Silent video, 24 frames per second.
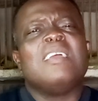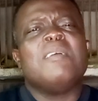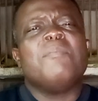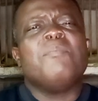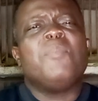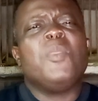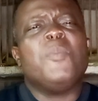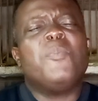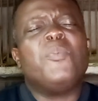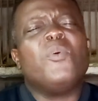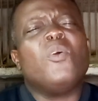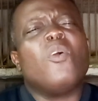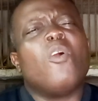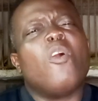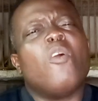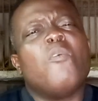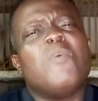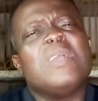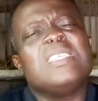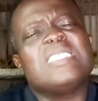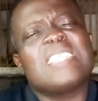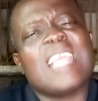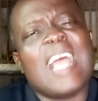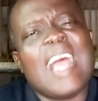people
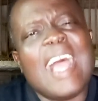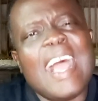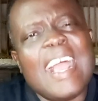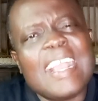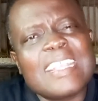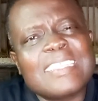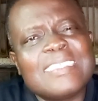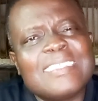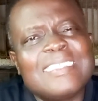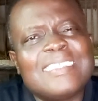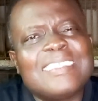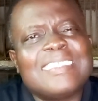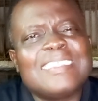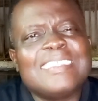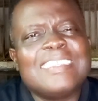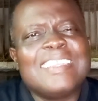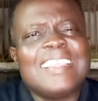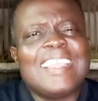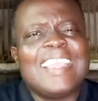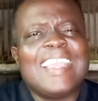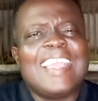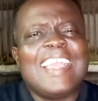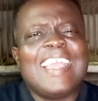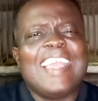always ask,
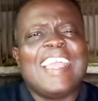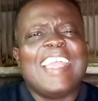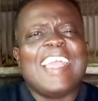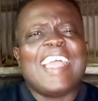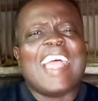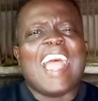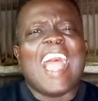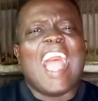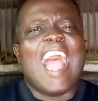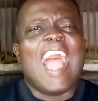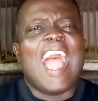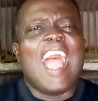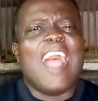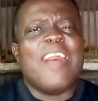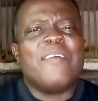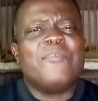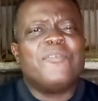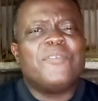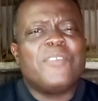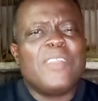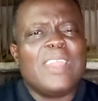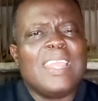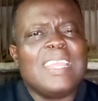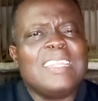I
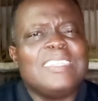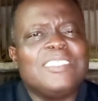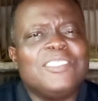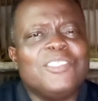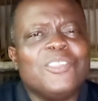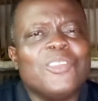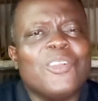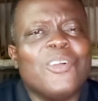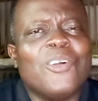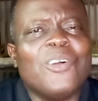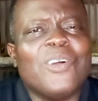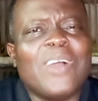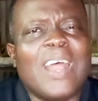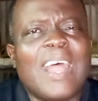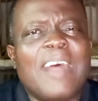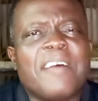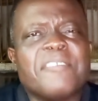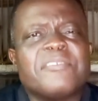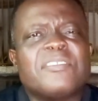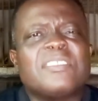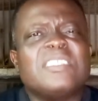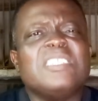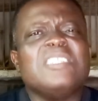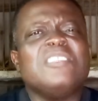
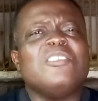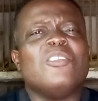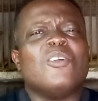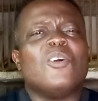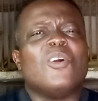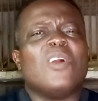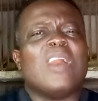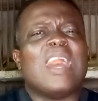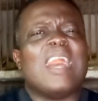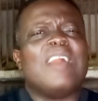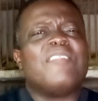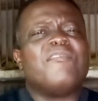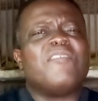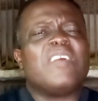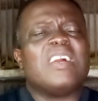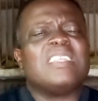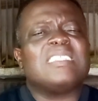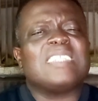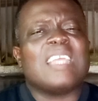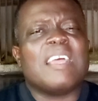have seen your advert,